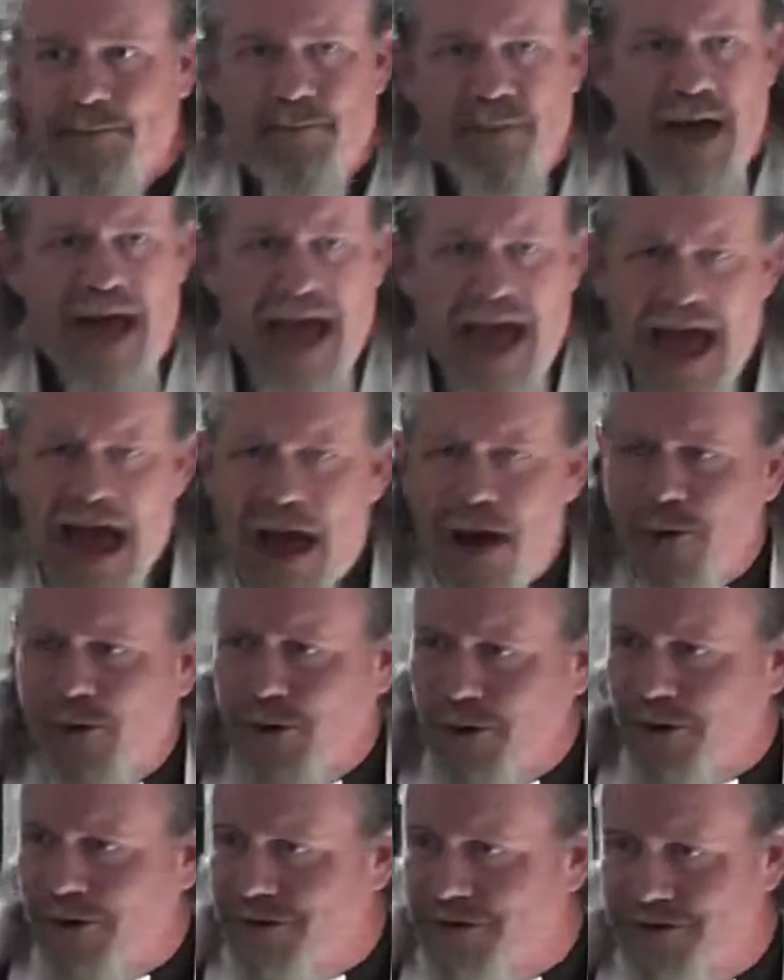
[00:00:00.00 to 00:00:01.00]

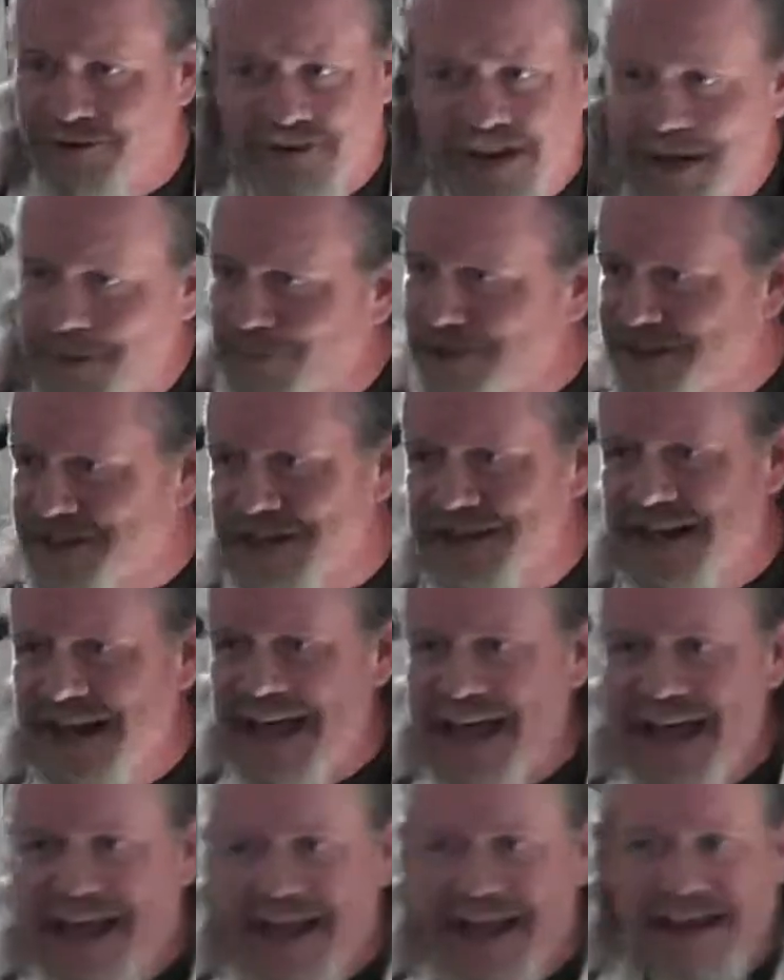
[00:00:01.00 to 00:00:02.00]
Power, same as
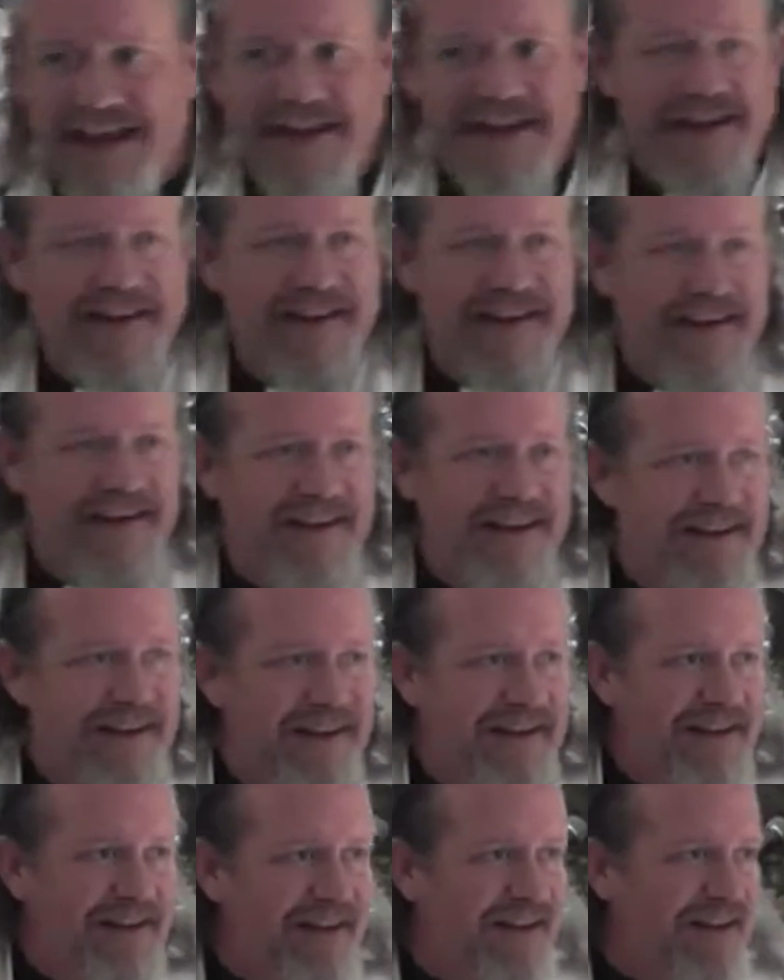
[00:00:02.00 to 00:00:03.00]
today
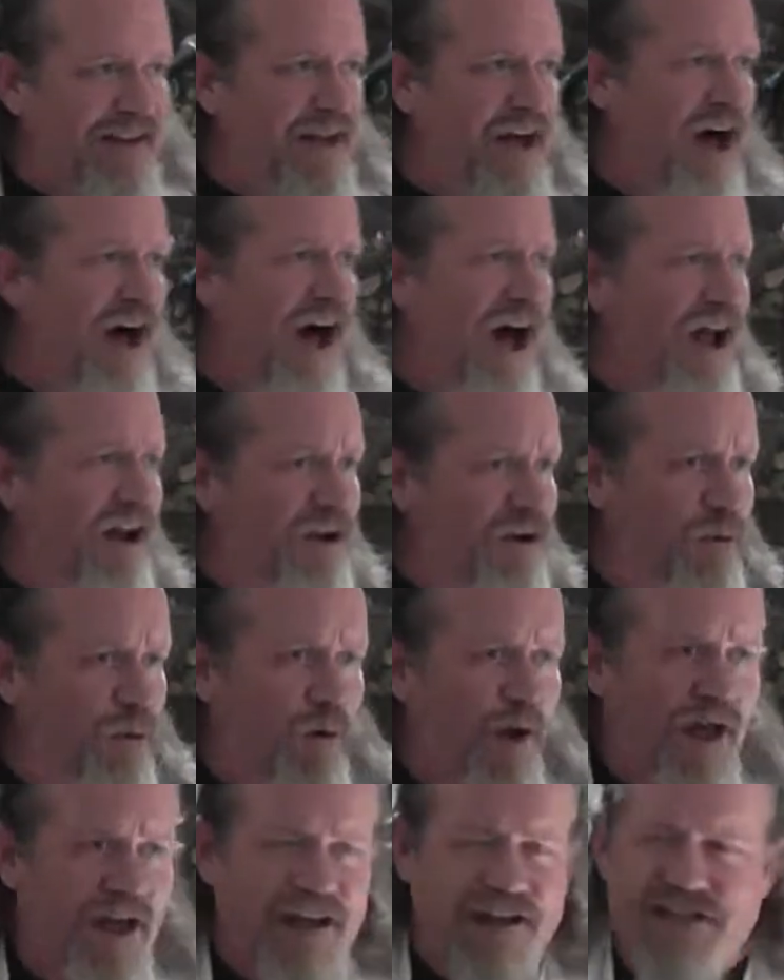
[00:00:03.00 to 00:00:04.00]

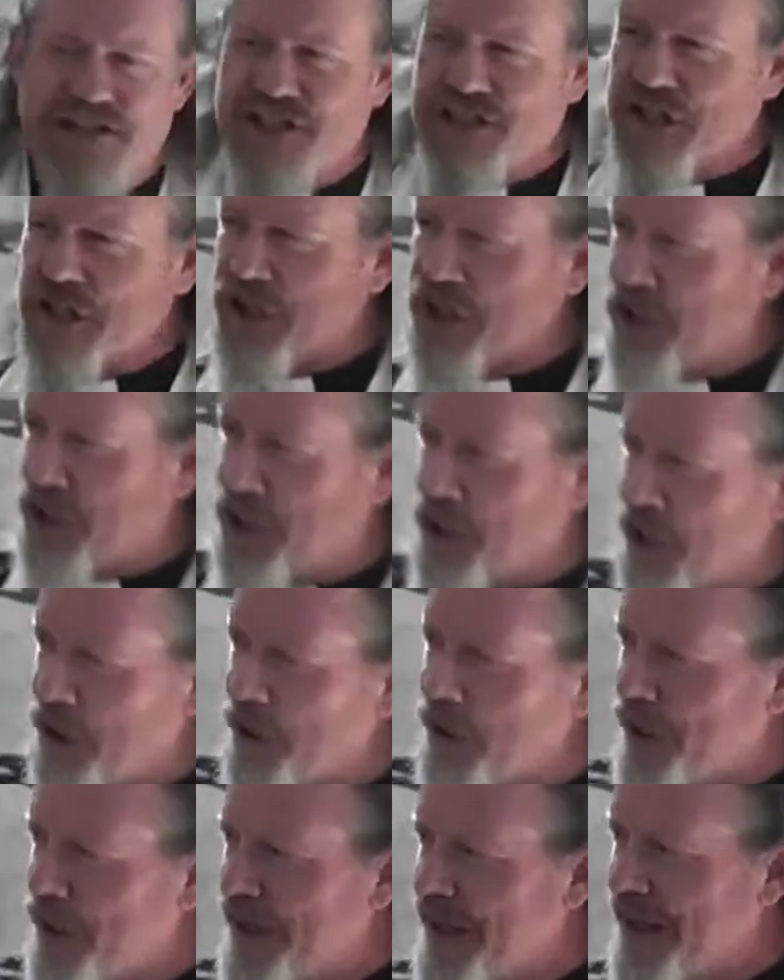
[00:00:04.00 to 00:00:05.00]
conquest,
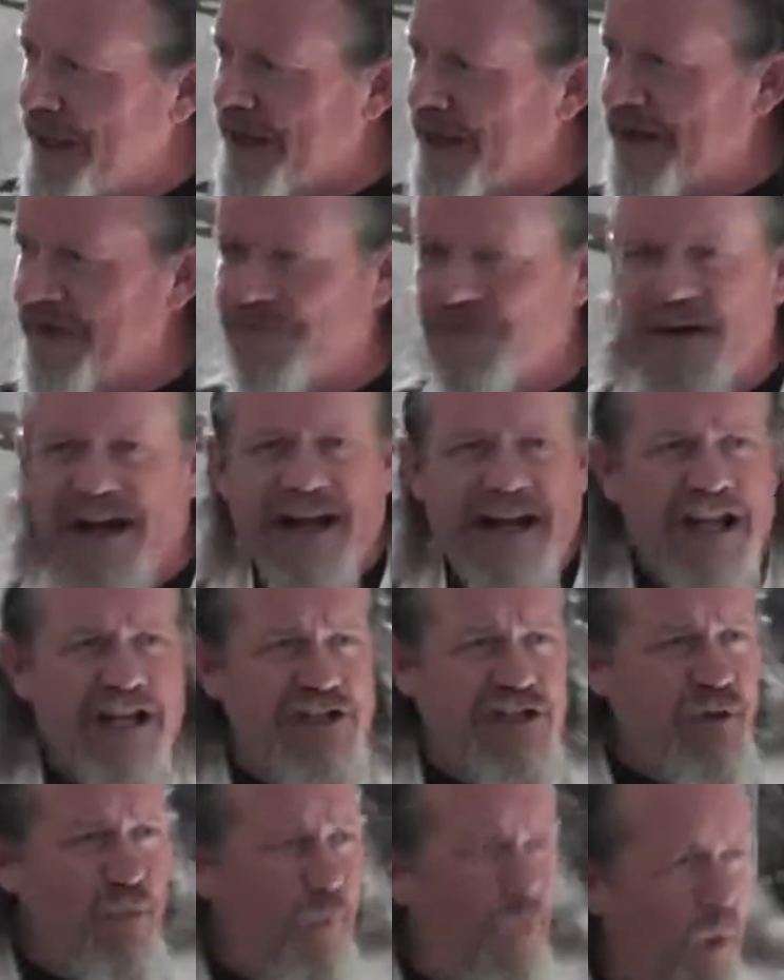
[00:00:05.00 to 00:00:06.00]
security,
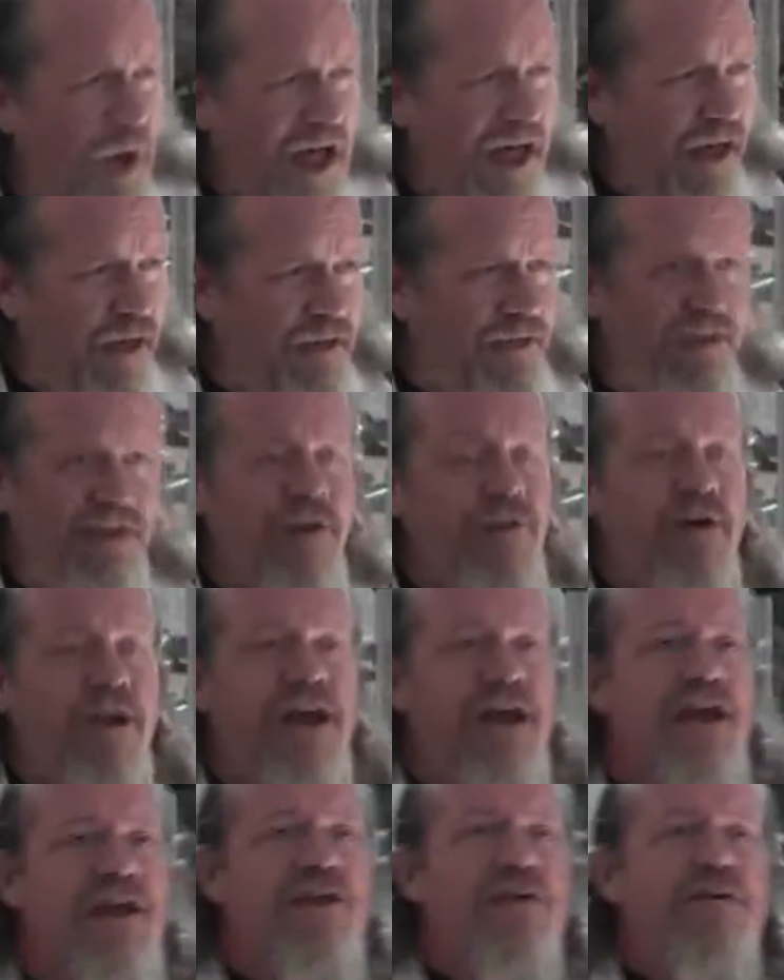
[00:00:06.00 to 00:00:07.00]
financial wealth,
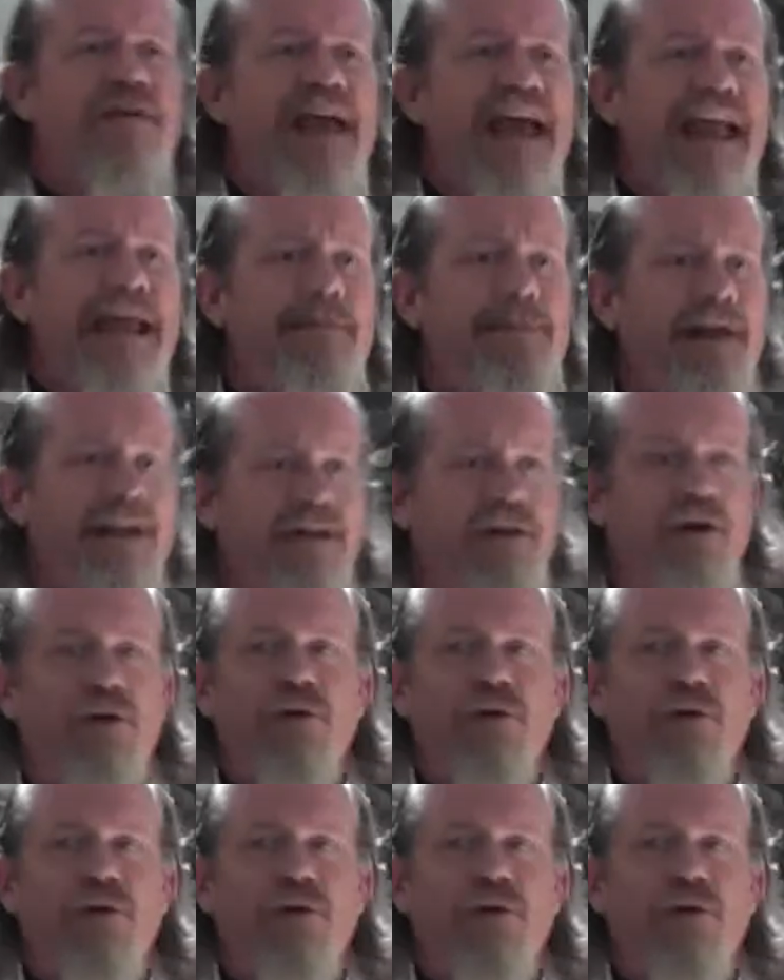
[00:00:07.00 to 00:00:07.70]
you, you name it.